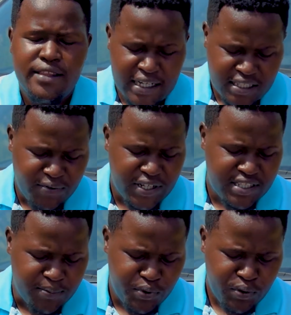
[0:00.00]
is the first
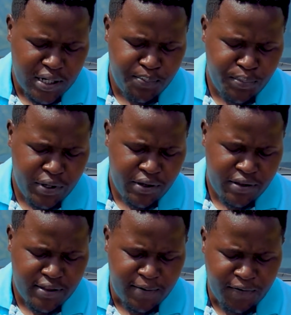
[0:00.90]
step. You can pay
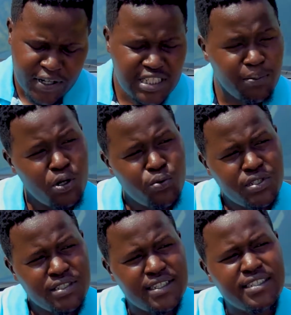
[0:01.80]
the first amount, which
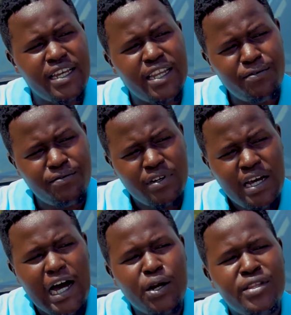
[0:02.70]
is the CNF,
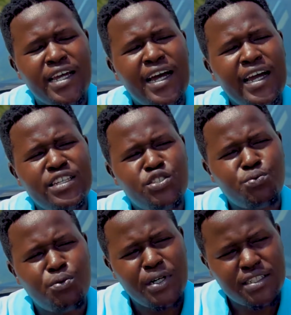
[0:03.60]
and when the car gets to
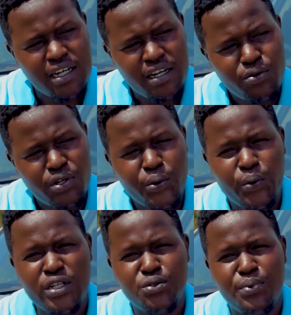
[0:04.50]
Mombasa, you are
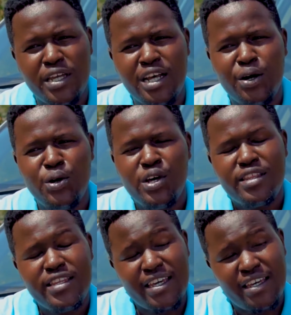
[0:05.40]
required to pay now
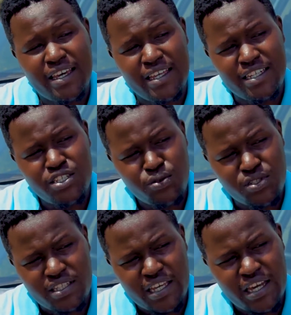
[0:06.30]
the Kenyan duty,
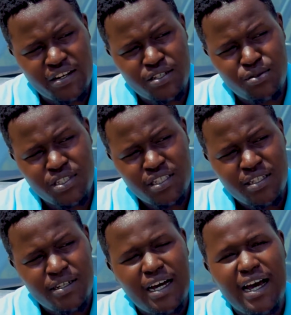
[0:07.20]
the carrier duty,
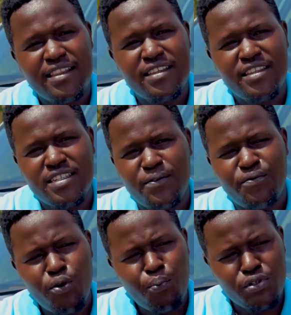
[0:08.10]
and then there's some
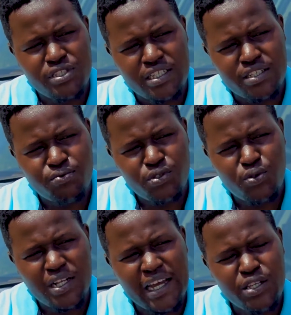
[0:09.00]
few port charges which will
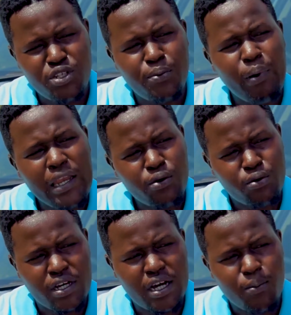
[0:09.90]
guide you depending on
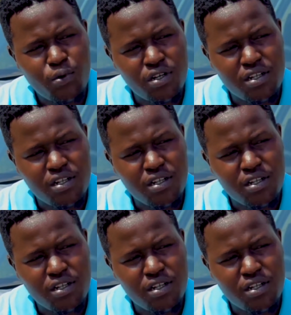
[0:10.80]
the car model.